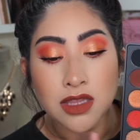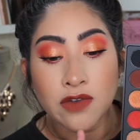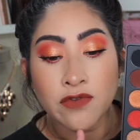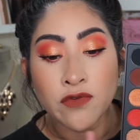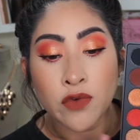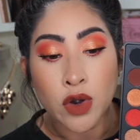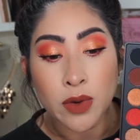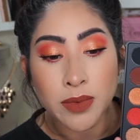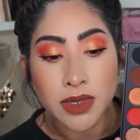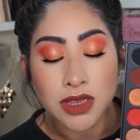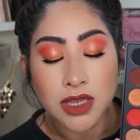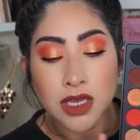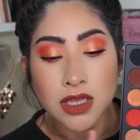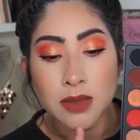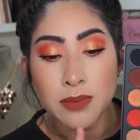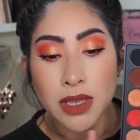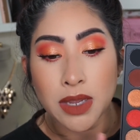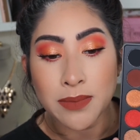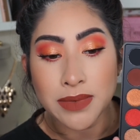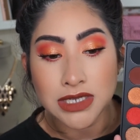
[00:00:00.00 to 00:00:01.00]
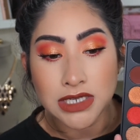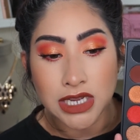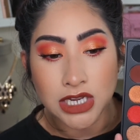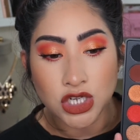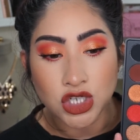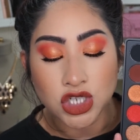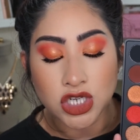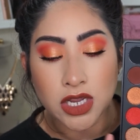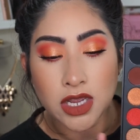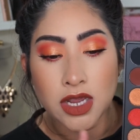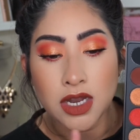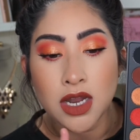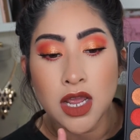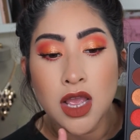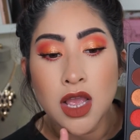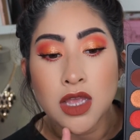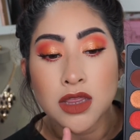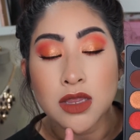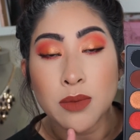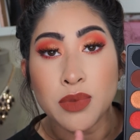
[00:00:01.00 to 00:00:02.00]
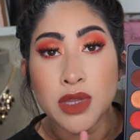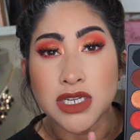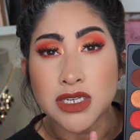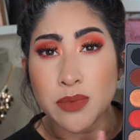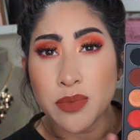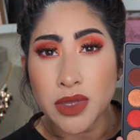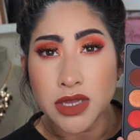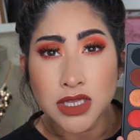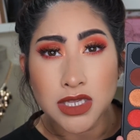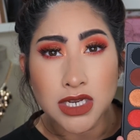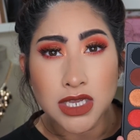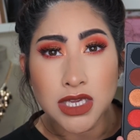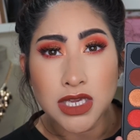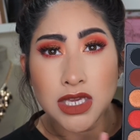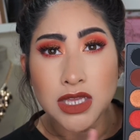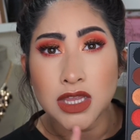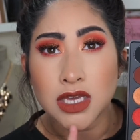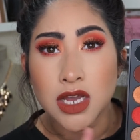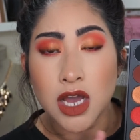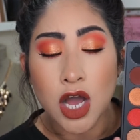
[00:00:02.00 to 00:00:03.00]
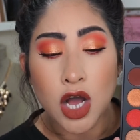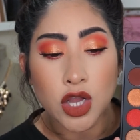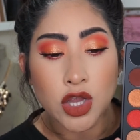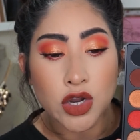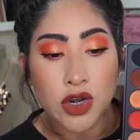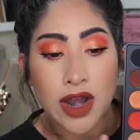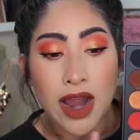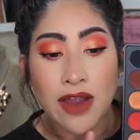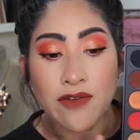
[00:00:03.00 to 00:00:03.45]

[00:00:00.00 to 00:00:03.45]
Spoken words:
The formula, the pigmentation, the blendability, the color,